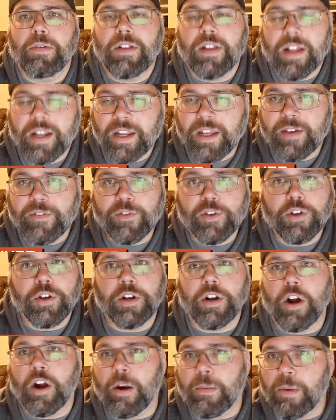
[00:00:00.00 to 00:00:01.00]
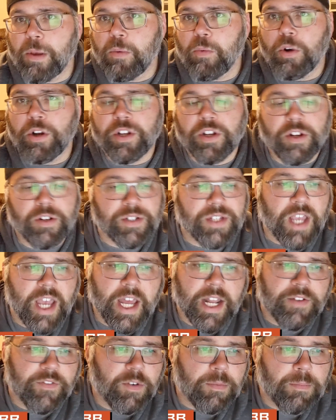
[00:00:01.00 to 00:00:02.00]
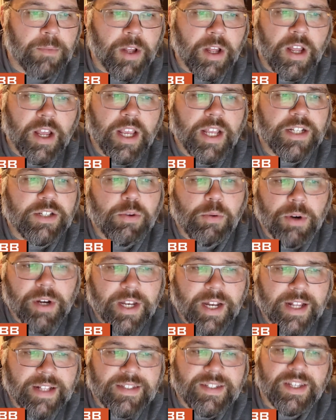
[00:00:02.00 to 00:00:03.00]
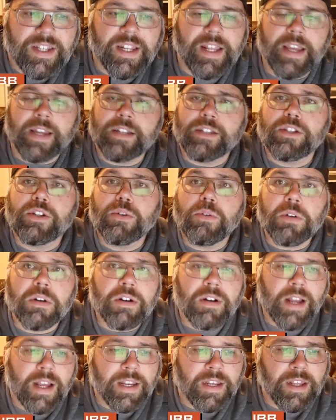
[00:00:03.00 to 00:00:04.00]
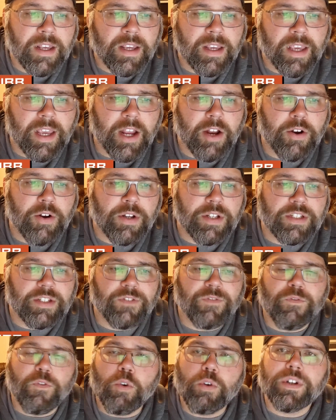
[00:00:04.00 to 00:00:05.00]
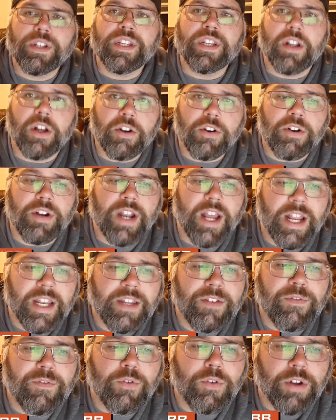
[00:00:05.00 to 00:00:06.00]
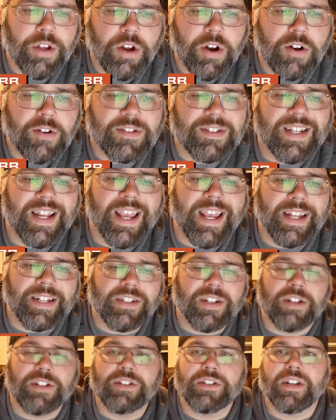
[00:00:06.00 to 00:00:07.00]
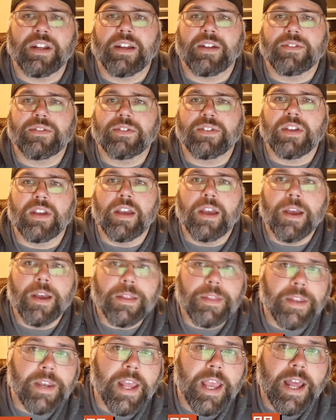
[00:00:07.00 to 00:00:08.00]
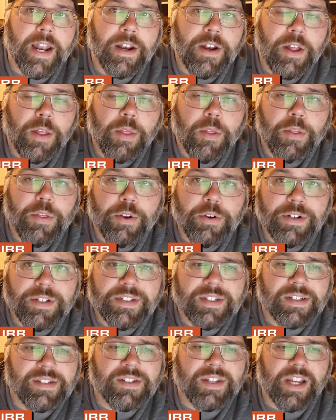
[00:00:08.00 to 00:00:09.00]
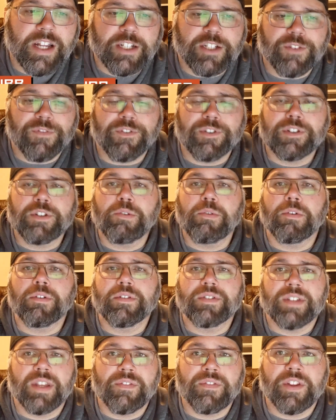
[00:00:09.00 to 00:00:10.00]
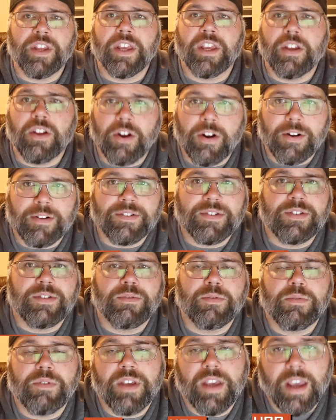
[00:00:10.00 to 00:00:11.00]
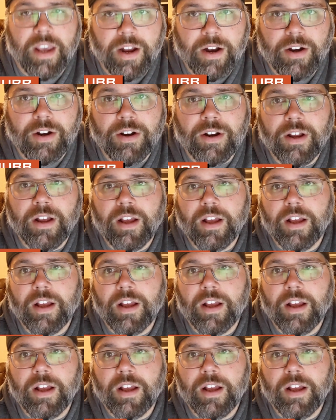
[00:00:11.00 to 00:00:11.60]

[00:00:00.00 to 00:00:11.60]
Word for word: Plenty of good R B one years ahead of him. In twenty nineteen, he had two hundred ninety-eight carries, one thousand four hundred ninety-four yards, and eight touchdowns. Then he had another thirty-six catches for two hundred seventy-eight yards through the air.